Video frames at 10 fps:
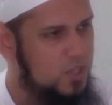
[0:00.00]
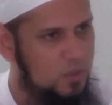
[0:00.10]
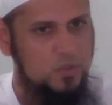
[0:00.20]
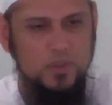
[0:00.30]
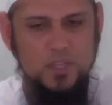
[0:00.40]

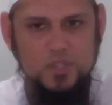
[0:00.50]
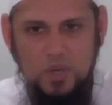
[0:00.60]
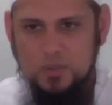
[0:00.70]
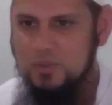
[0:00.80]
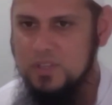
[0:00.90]
do this,
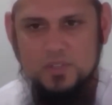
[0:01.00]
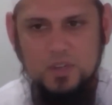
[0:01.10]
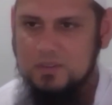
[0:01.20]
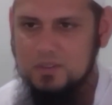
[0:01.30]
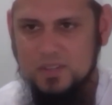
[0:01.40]
don't do this,
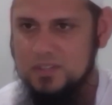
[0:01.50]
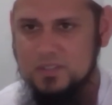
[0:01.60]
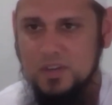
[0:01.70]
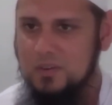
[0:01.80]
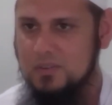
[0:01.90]
don't do
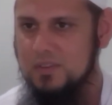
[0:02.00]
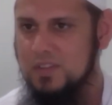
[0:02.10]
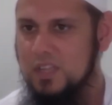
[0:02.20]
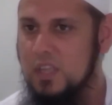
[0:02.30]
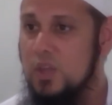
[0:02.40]
this. No.
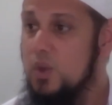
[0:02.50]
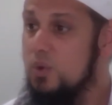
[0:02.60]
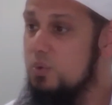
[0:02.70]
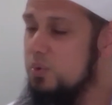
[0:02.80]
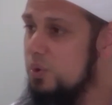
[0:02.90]

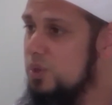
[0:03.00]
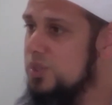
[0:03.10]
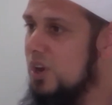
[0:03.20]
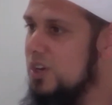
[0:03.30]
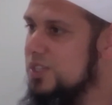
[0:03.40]

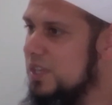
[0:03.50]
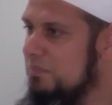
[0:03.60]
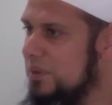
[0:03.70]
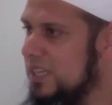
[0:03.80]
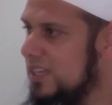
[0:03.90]
Rules are
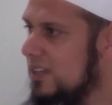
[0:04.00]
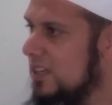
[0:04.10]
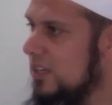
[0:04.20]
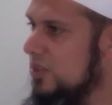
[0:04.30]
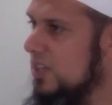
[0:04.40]

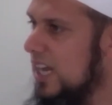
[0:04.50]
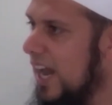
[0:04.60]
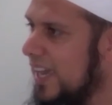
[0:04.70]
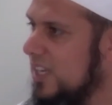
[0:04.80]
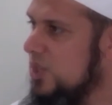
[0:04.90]
simply to
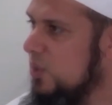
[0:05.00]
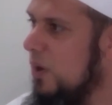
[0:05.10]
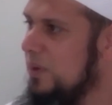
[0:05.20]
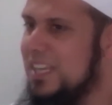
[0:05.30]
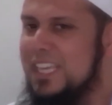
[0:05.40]
guide us to
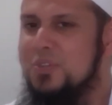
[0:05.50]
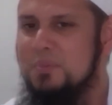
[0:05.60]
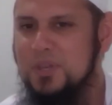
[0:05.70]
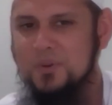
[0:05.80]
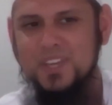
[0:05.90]
what we need to
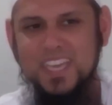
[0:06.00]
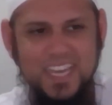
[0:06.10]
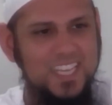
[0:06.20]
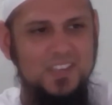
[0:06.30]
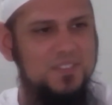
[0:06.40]
be doing at
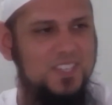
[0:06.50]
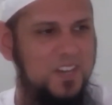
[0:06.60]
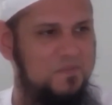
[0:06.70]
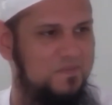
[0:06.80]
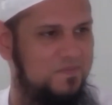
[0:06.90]
any given
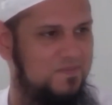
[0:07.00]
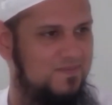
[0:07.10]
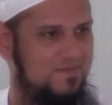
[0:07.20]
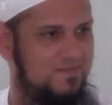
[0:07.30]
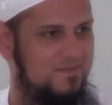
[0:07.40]
time.
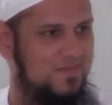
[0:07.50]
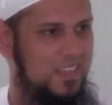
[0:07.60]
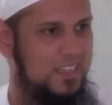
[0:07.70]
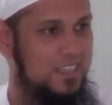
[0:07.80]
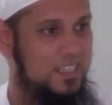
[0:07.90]

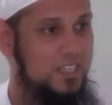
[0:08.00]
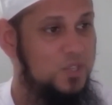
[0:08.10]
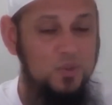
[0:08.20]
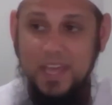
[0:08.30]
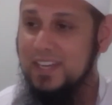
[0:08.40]

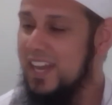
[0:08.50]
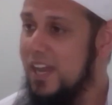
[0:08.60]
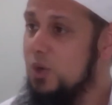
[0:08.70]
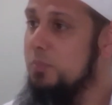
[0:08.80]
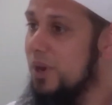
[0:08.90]
So that
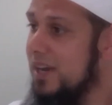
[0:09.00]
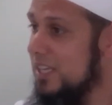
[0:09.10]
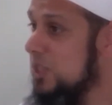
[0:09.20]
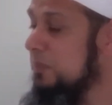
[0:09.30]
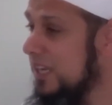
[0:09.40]
guy who brought
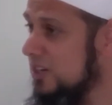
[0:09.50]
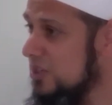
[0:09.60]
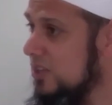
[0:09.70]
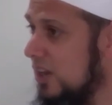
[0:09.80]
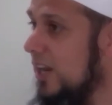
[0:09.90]
his
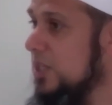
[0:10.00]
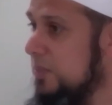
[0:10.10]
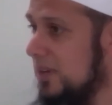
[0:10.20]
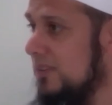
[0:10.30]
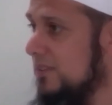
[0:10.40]
speakers into the
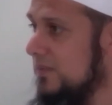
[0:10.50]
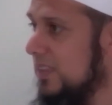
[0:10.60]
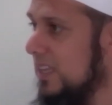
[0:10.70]
hospital,